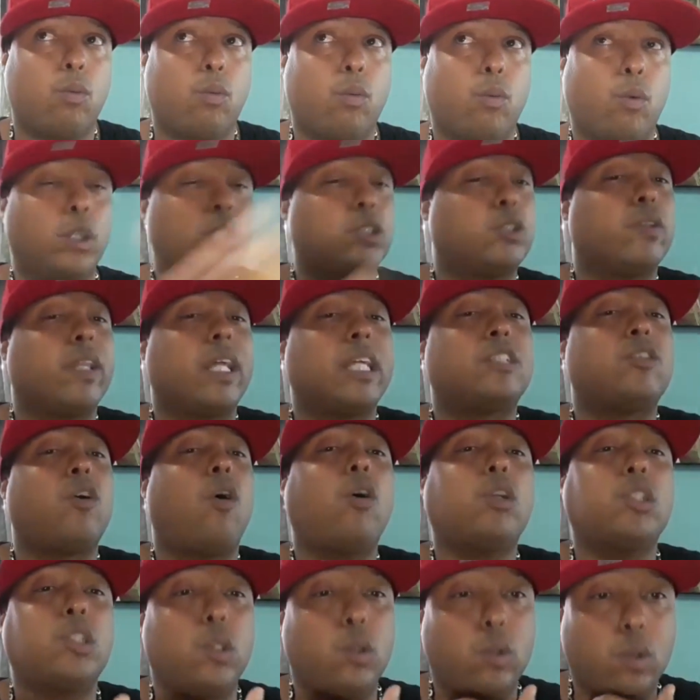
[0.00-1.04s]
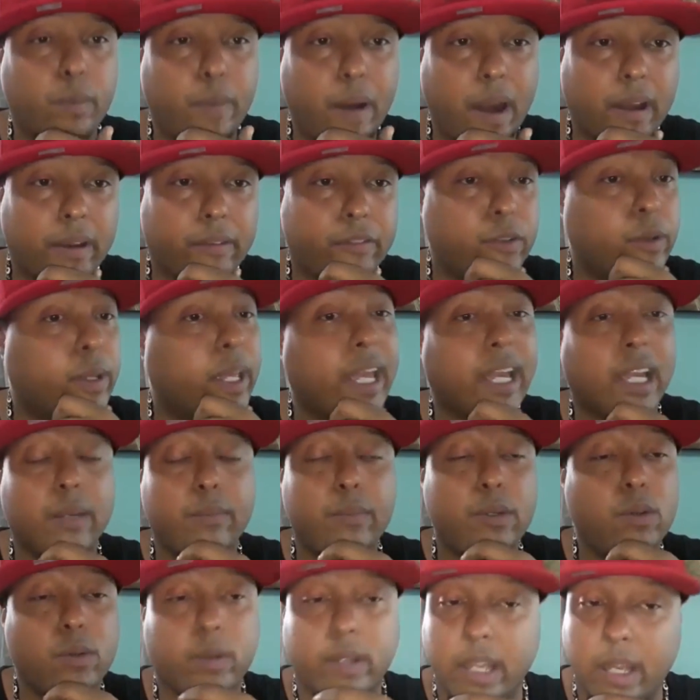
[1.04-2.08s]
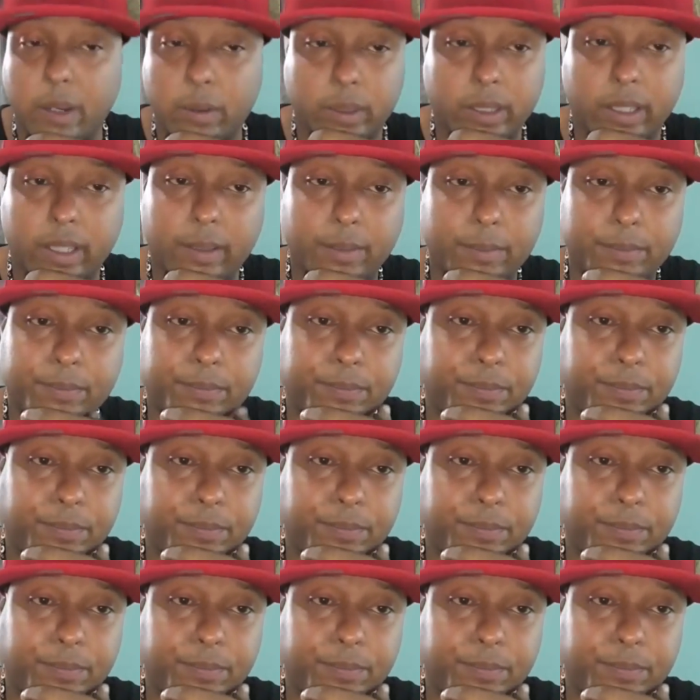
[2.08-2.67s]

What do they talk to you about if you can't communicate with them?